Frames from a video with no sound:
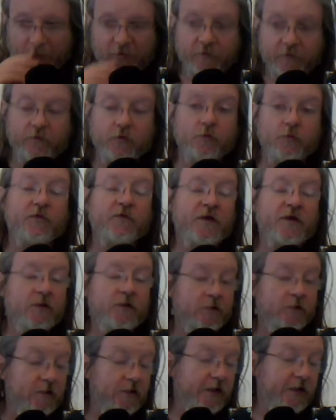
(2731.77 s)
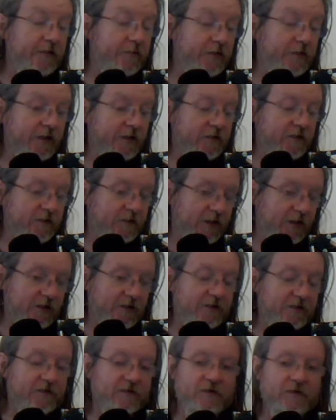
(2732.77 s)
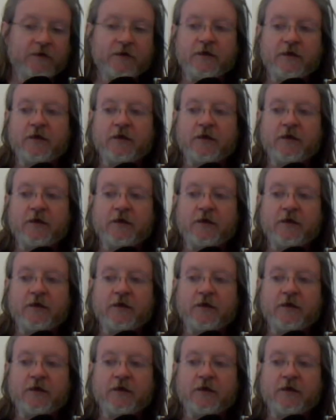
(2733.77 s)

of your professional life, that is, at least,